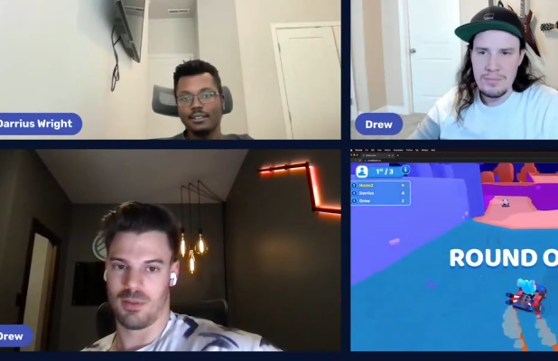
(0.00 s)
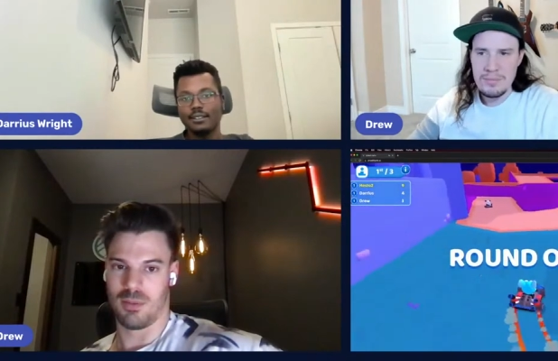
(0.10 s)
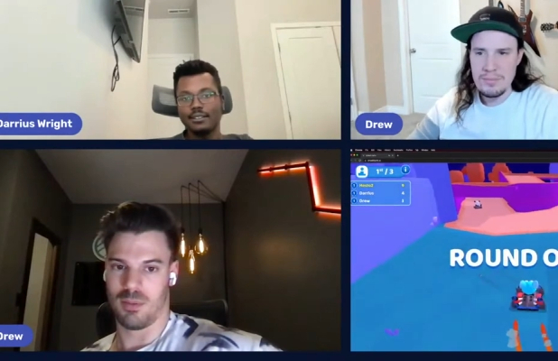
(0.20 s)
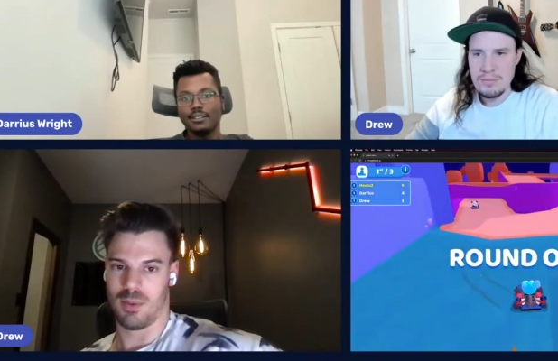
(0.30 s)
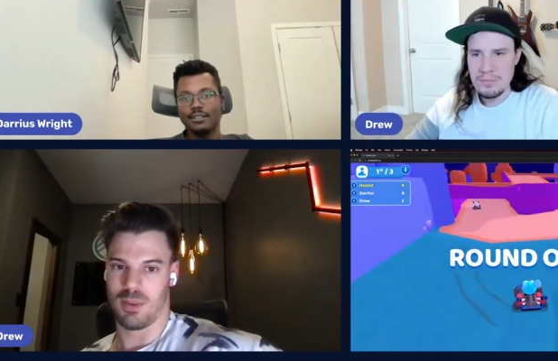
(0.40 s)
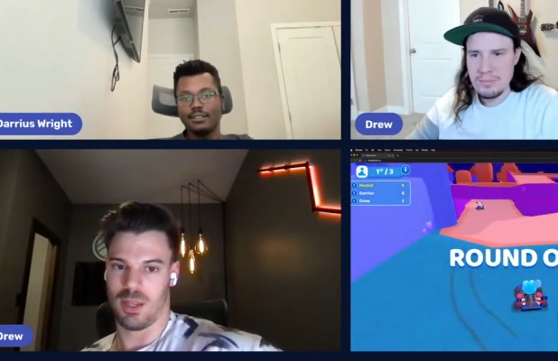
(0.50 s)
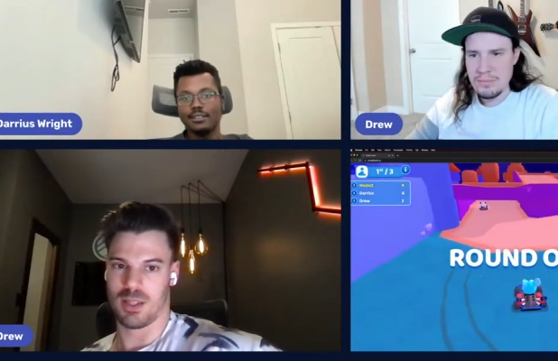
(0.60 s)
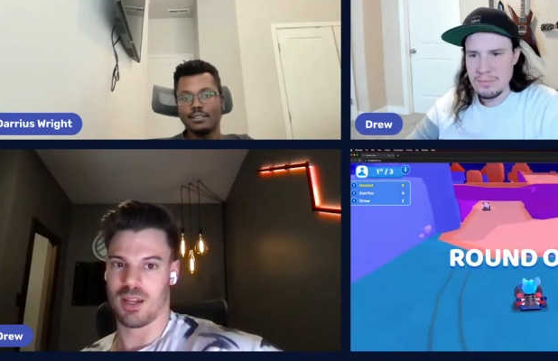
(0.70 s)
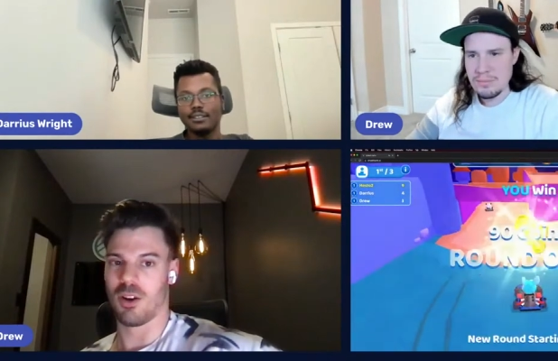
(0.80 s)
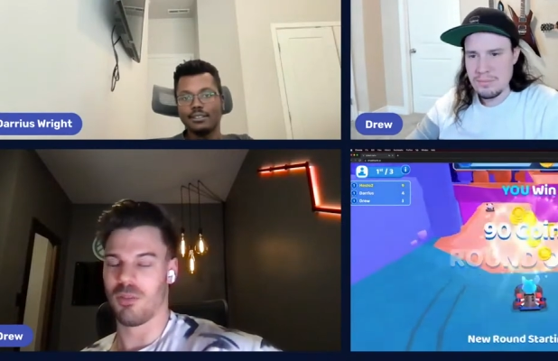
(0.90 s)
Speaker 1: uh,
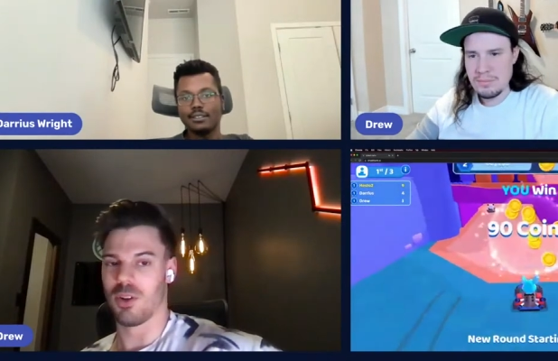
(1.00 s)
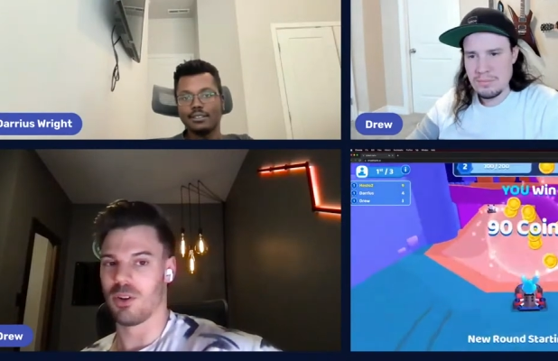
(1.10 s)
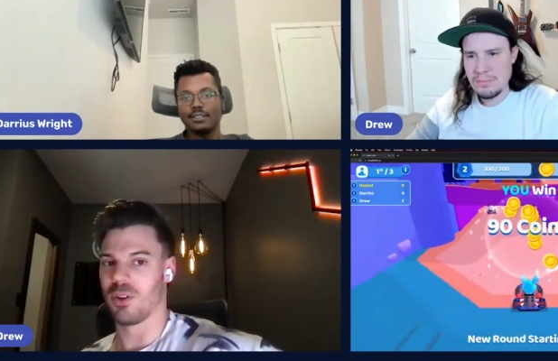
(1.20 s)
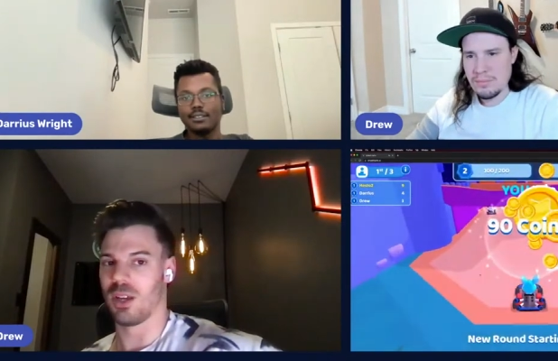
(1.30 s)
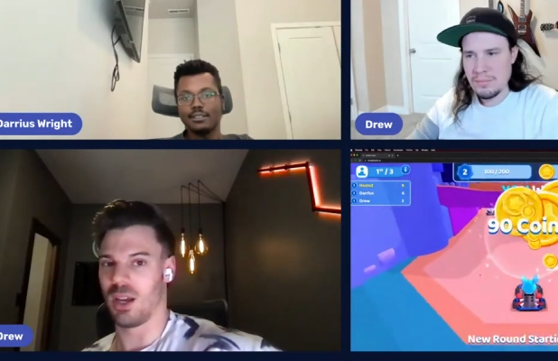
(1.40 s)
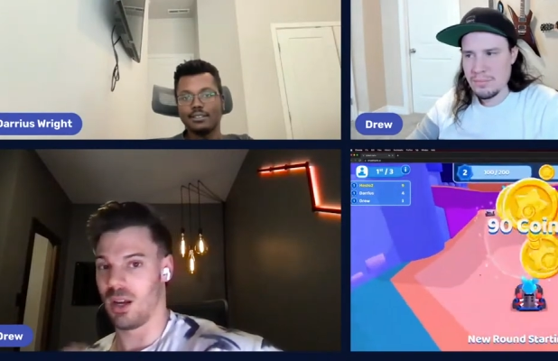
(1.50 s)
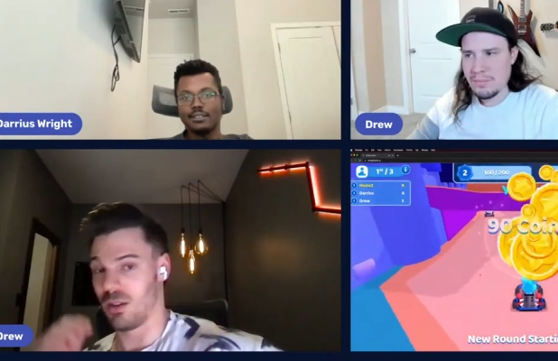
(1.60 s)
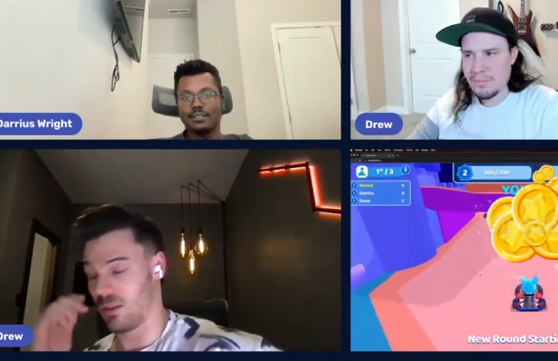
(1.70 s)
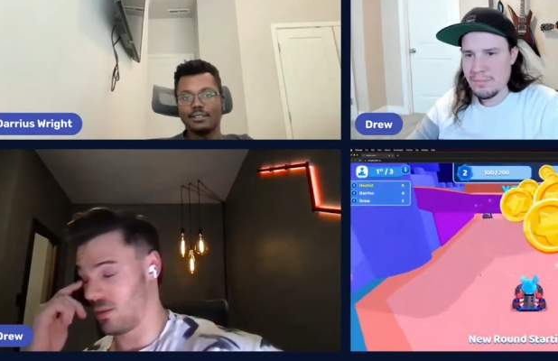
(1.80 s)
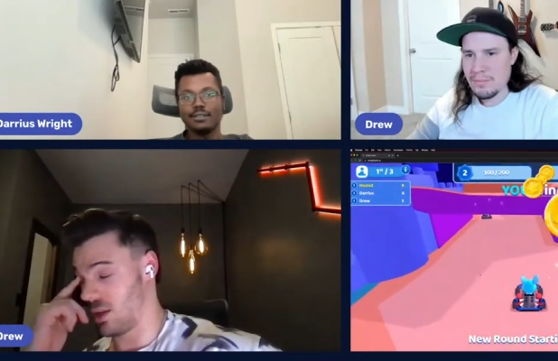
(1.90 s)
as an interviewer you can
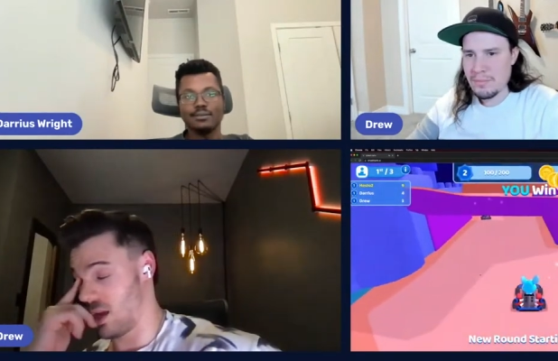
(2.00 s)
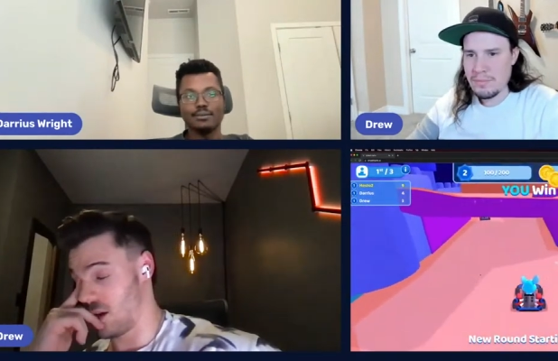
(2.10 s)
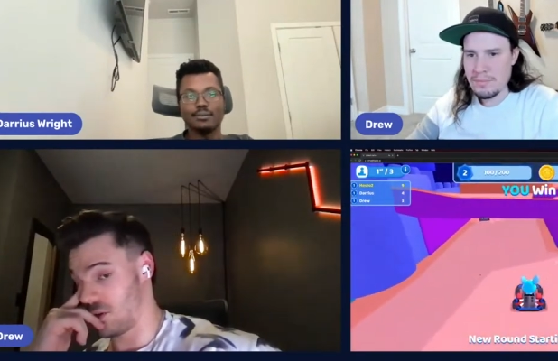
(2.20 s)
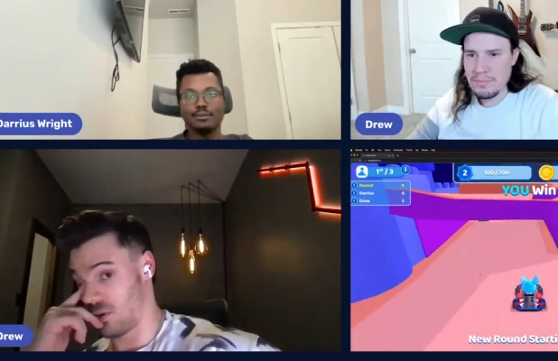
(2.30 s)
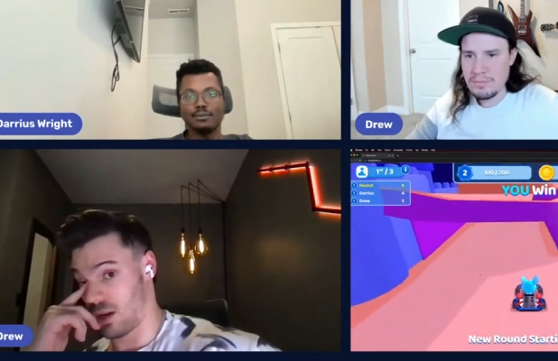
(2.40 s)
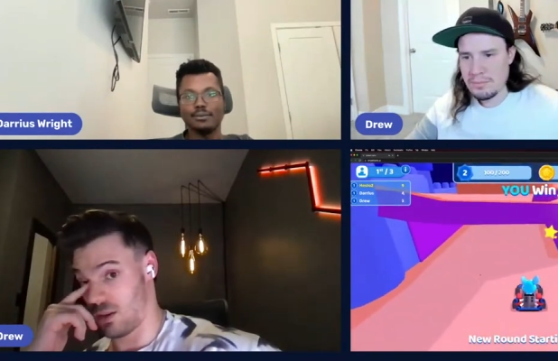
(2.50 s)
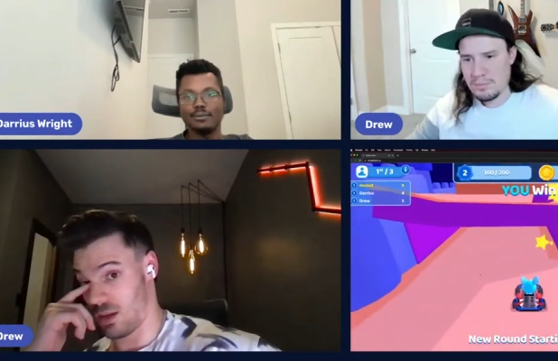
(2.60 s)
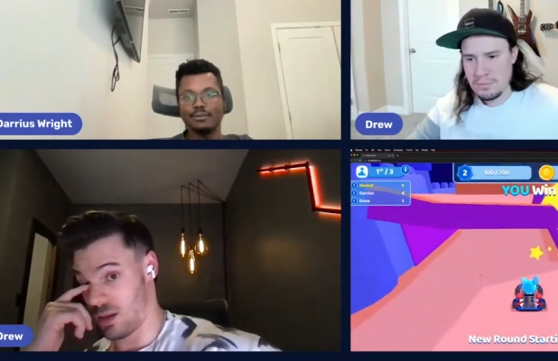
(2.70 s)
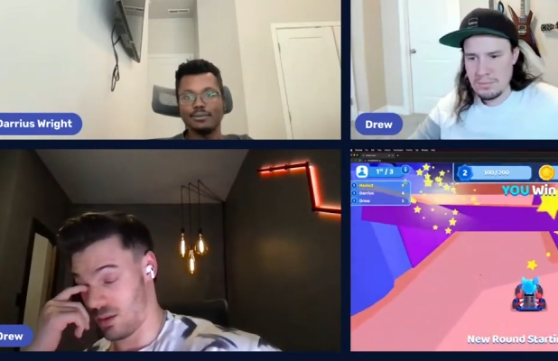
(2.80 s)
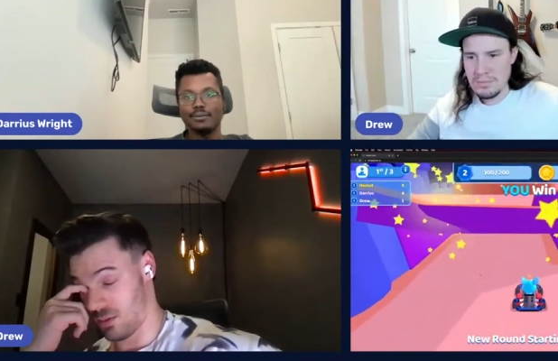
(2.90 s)
kind of gauge
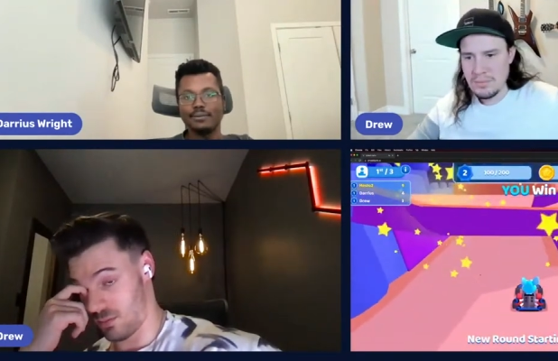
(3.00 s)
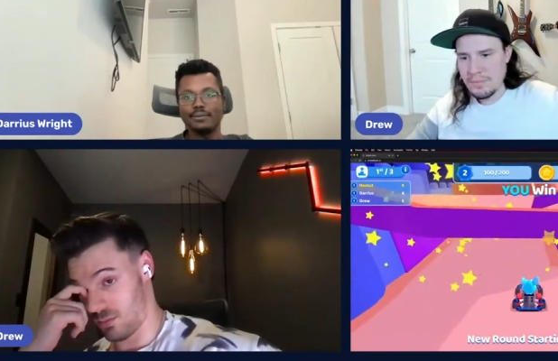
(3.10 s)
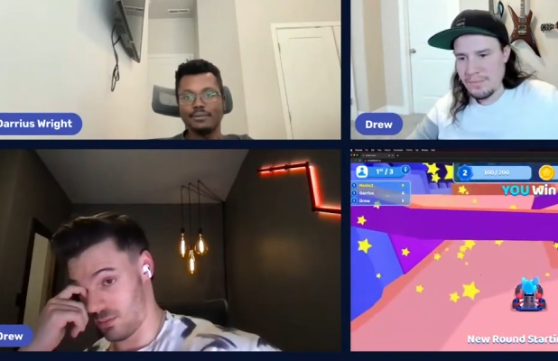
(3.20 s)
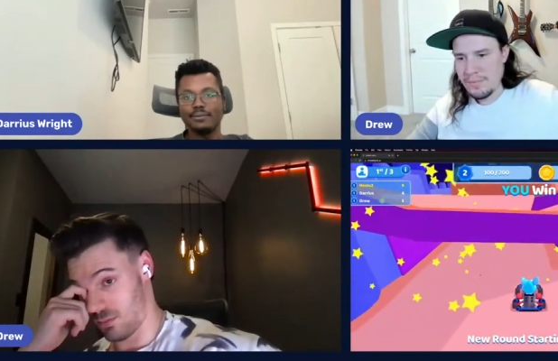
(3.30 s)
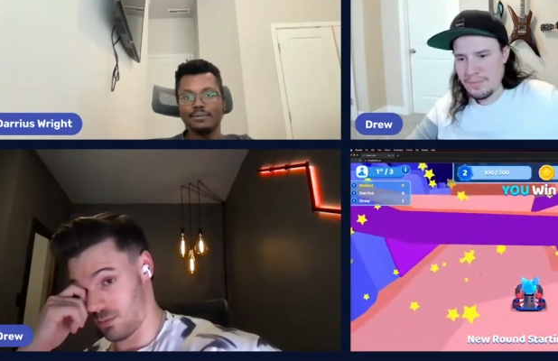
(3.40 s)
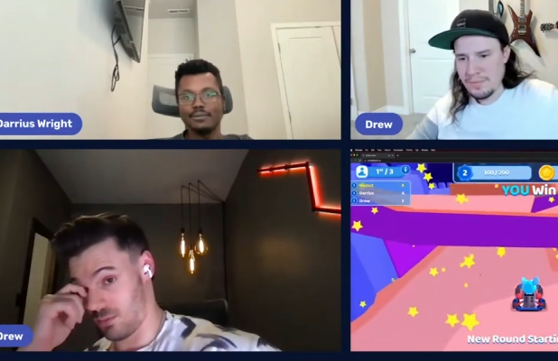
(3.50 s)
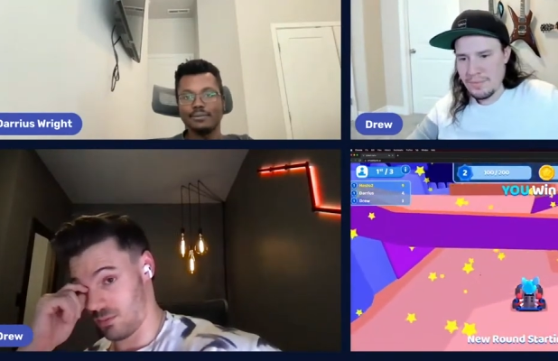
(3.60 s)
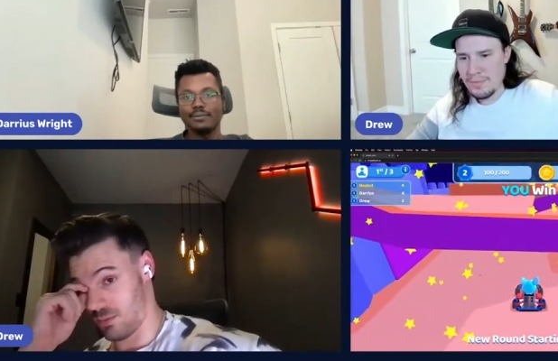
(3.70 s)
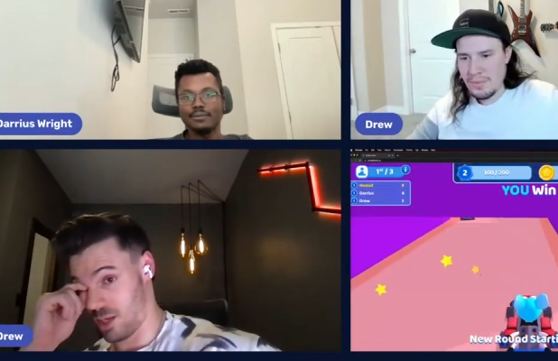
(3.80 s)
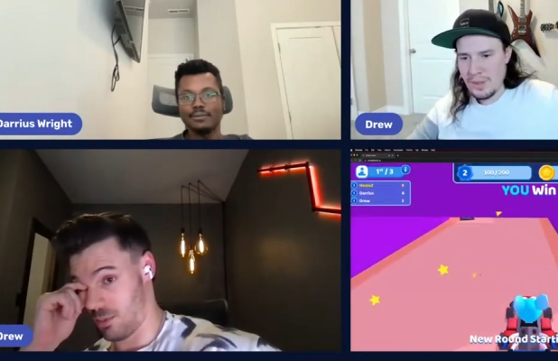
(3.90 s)
around that
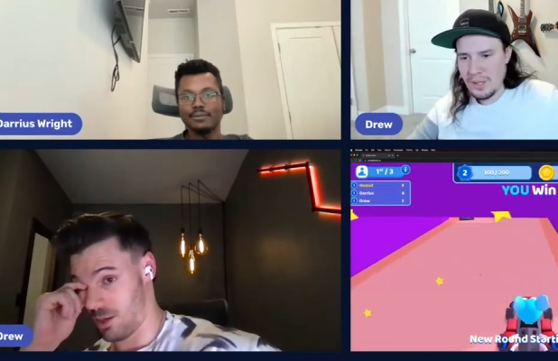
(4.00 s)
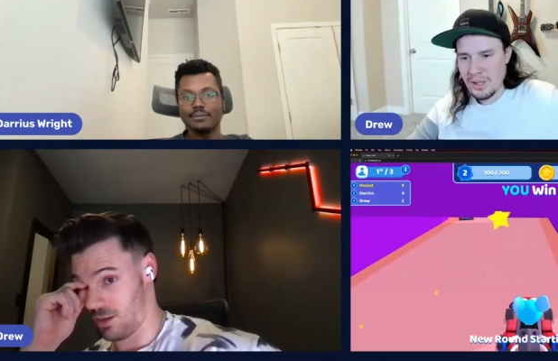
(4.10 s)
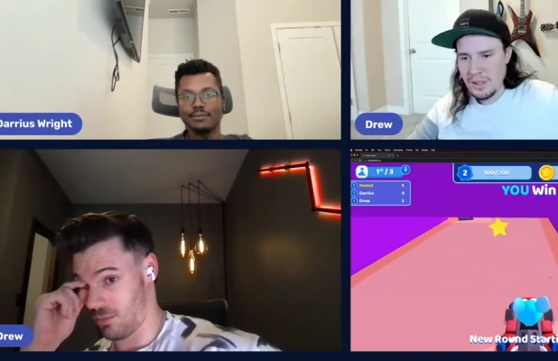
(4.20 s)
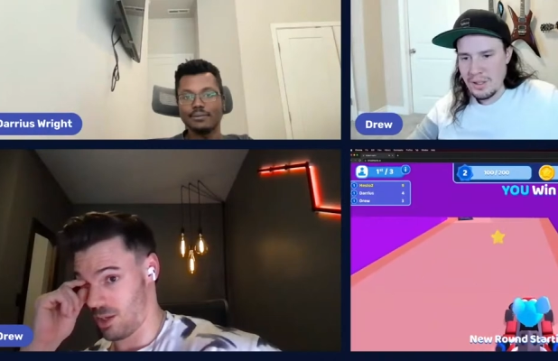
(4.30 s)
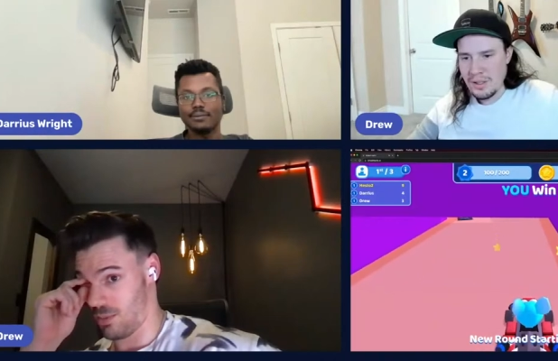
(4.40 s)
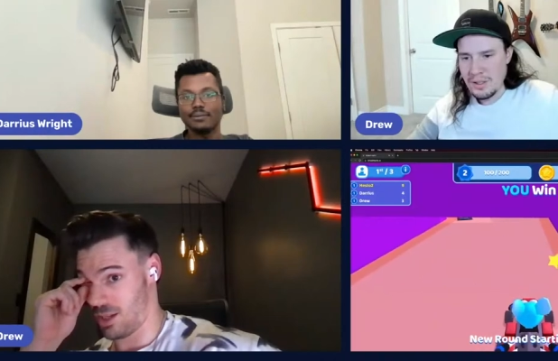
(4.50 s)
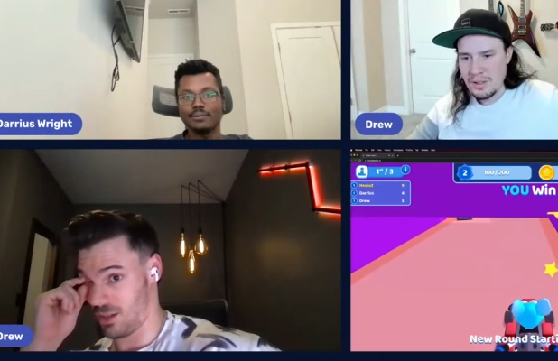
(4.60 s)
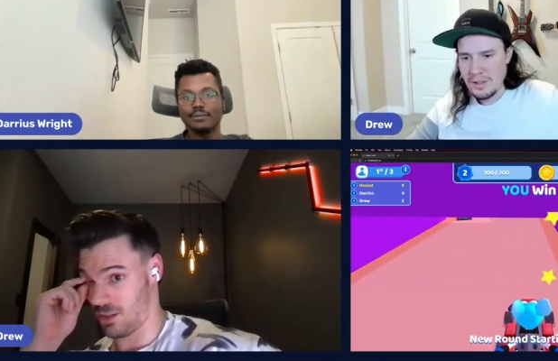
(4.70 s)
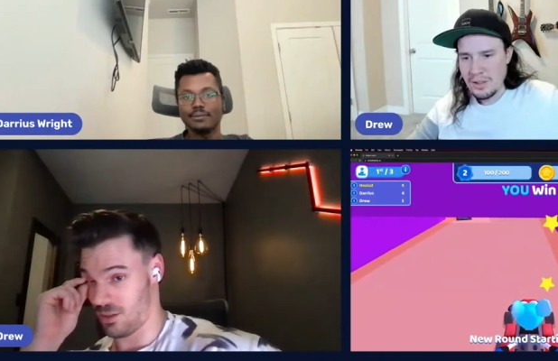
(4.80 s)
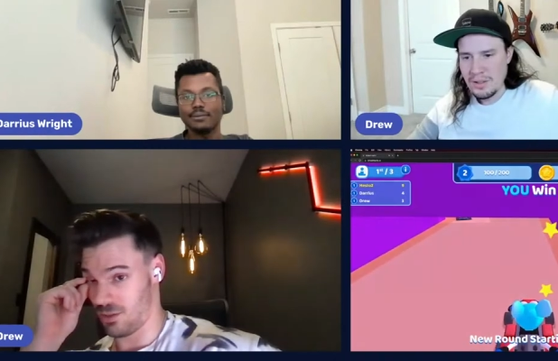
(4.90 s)
maybe maybe that's